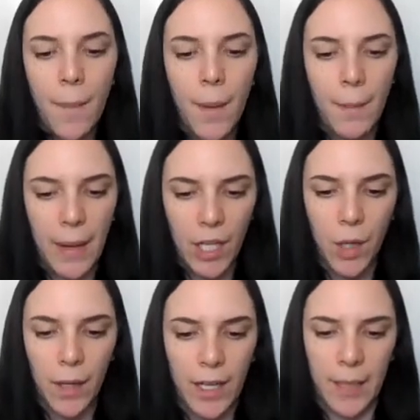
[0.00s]
but many
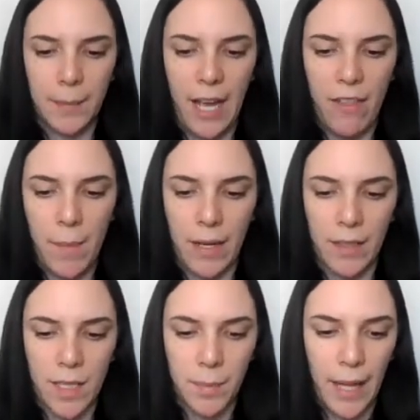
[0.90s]
aquariums have them on
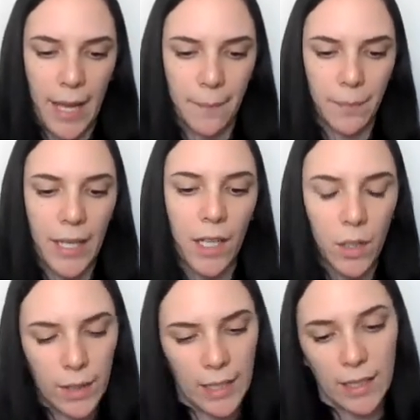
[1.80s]
display,
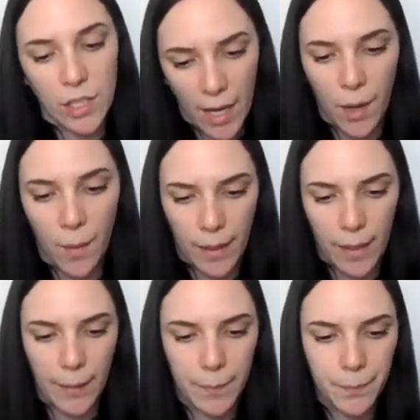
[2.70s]
including the shed
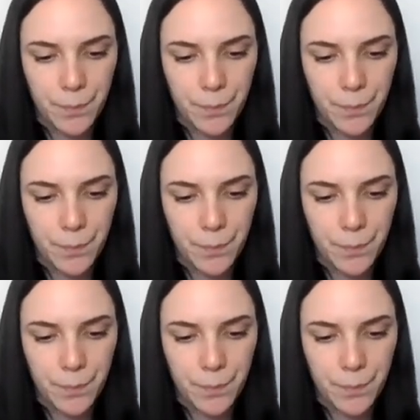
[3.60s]
aquarium.